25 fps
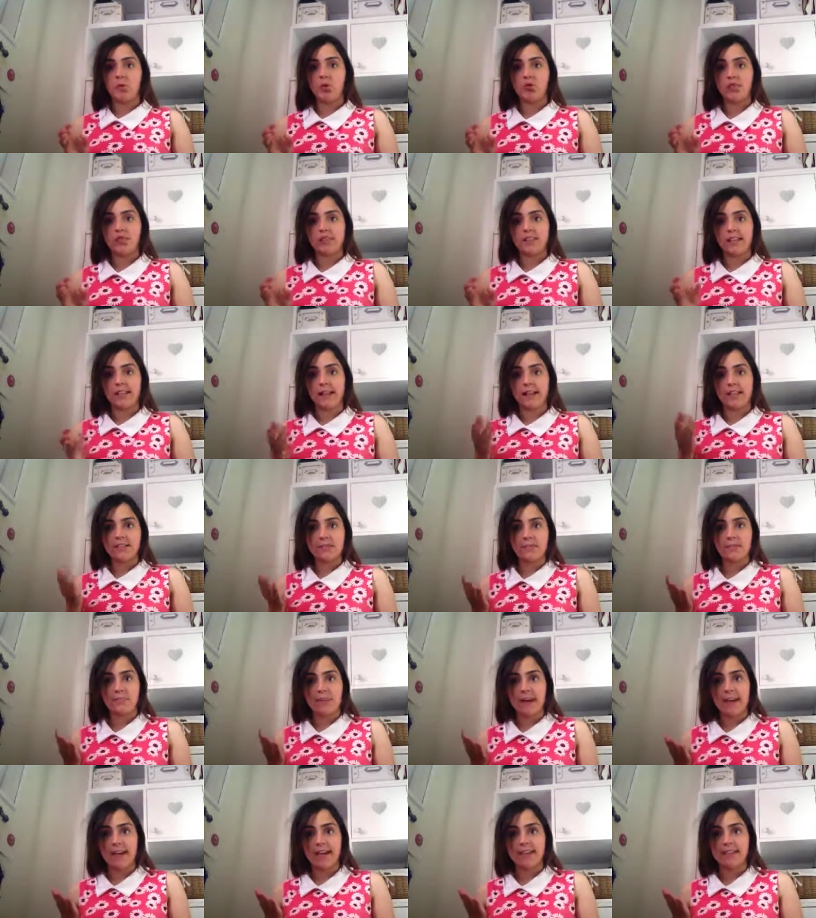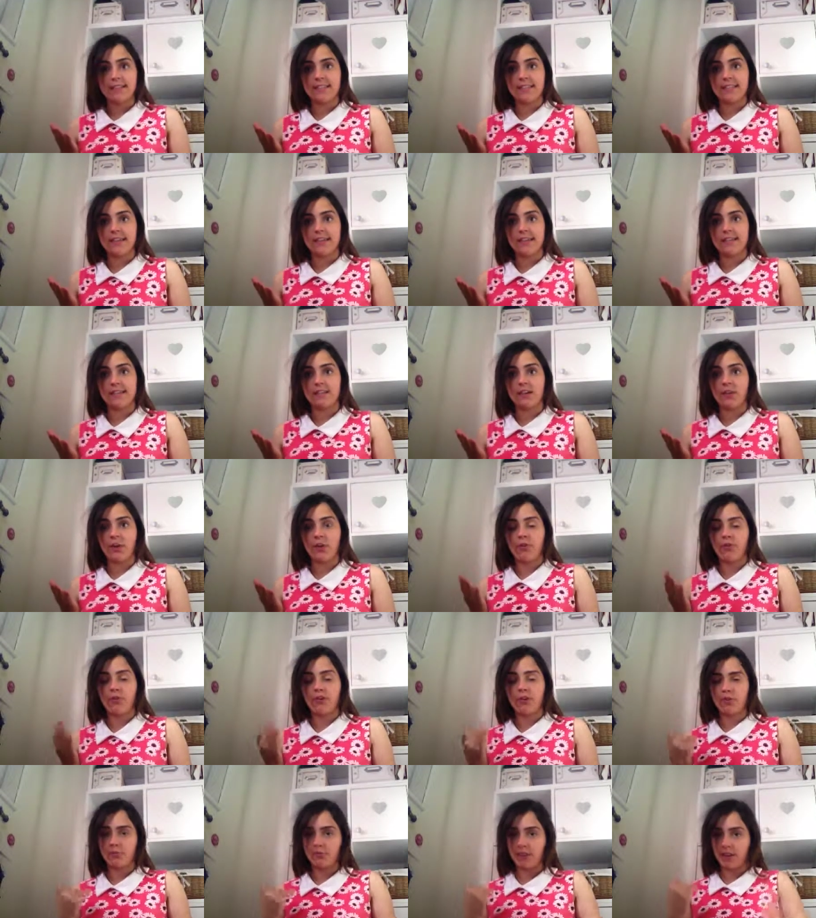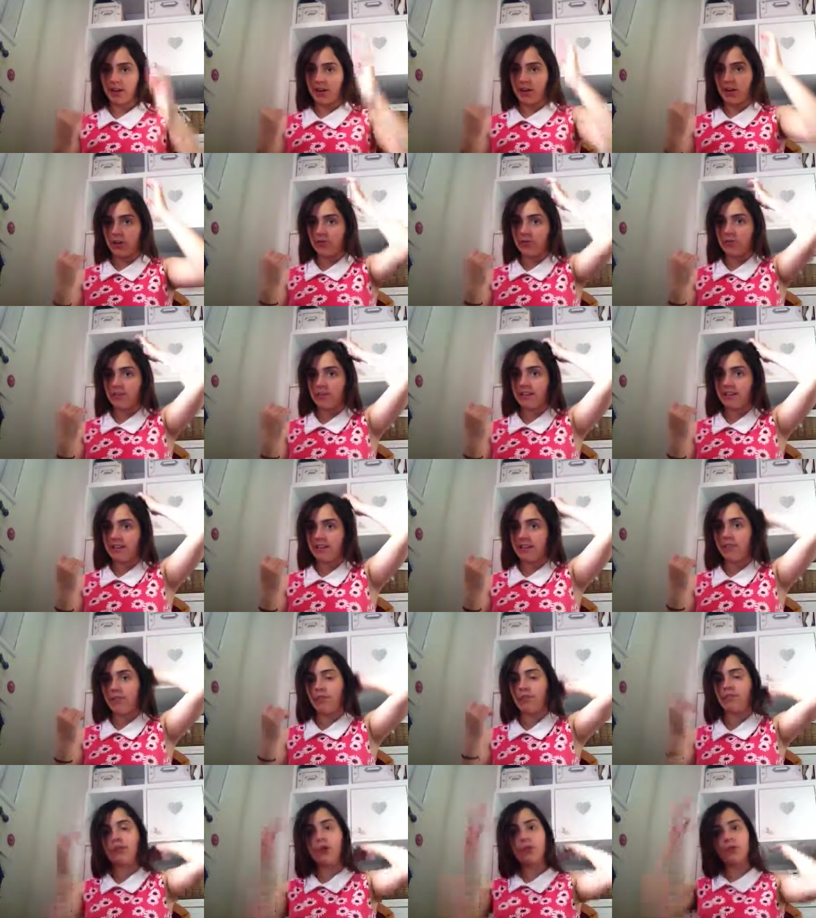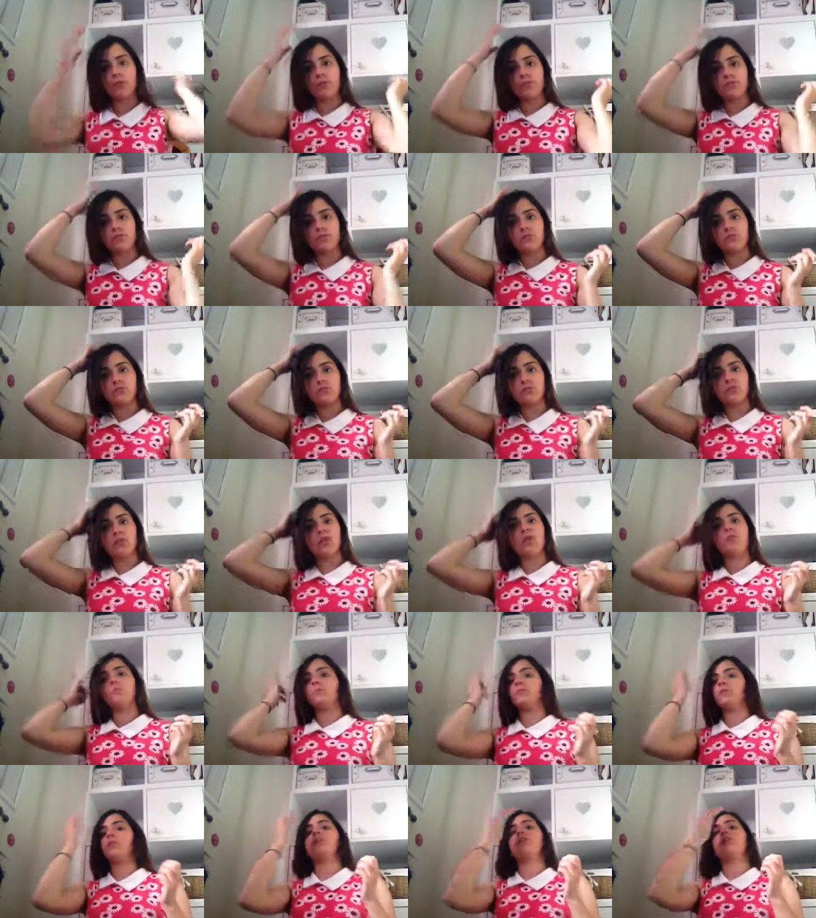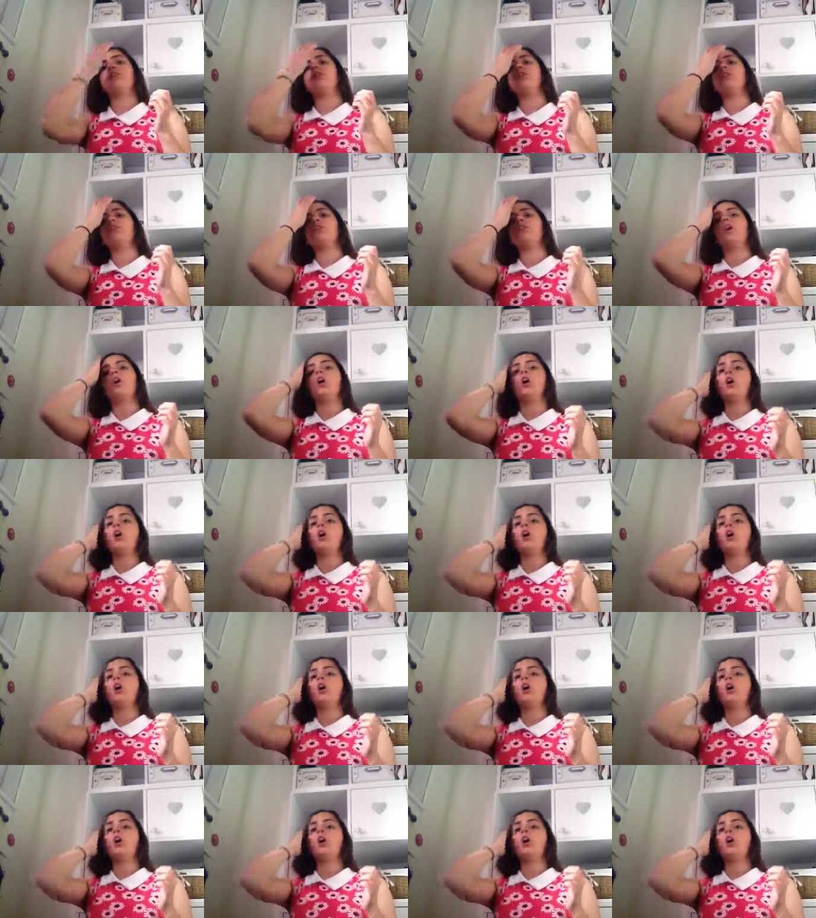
more onto that's amazing. So come on, guys, we need another five more subscribers